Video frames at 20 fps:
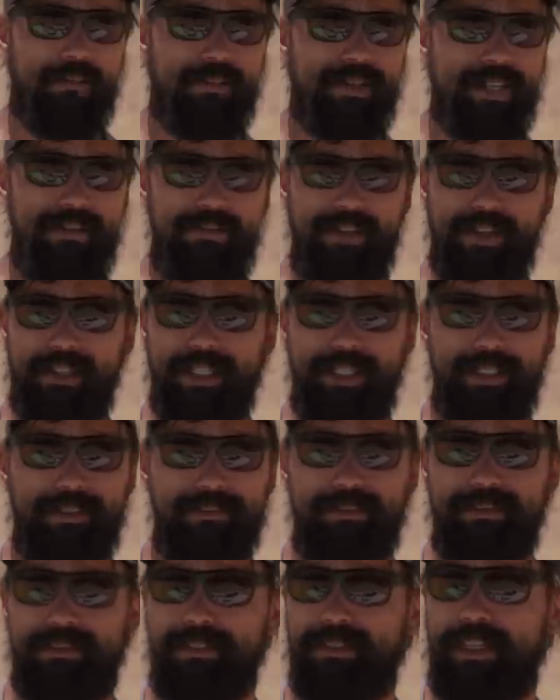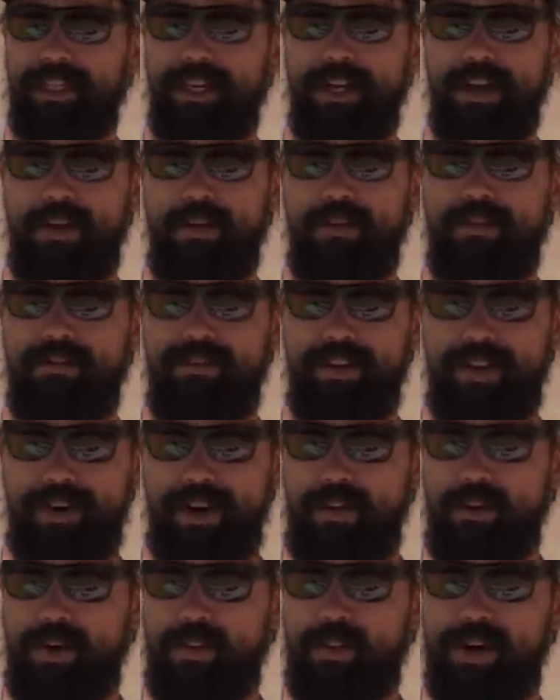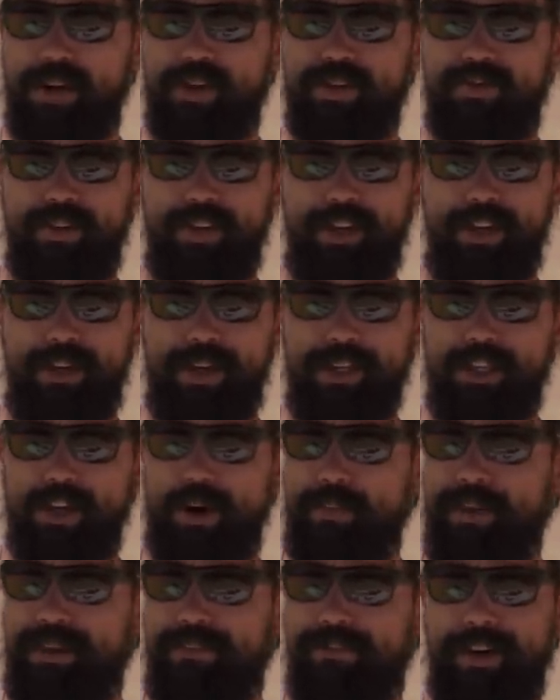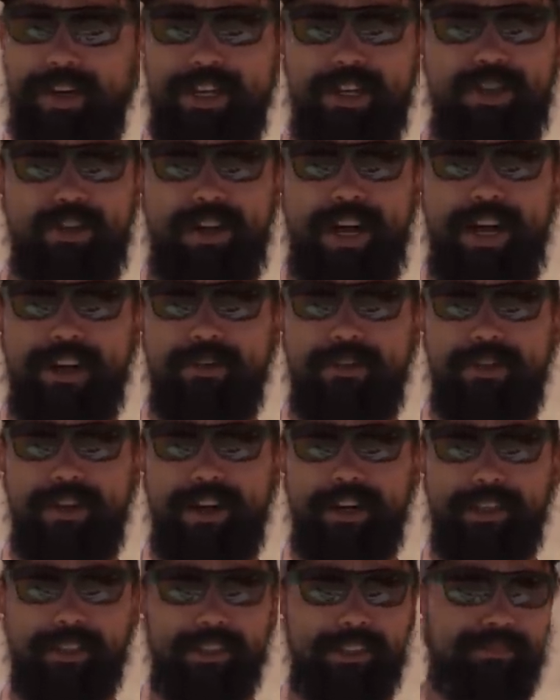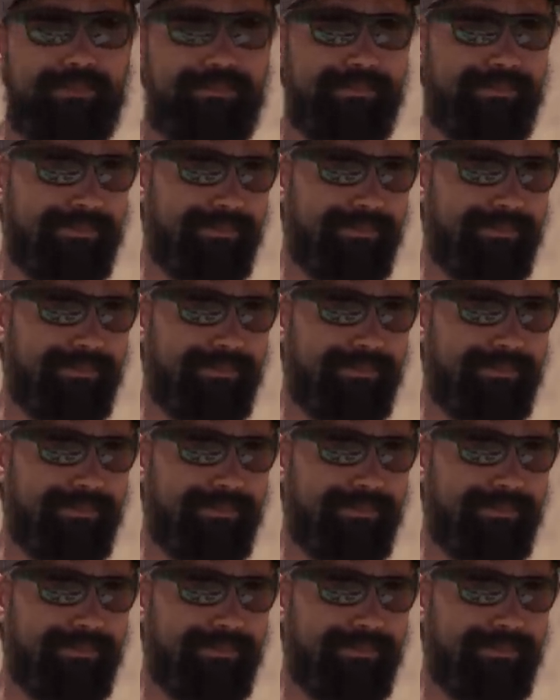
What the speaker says: Definitely, you know, figure out what works for you and don't be afraid to try new things.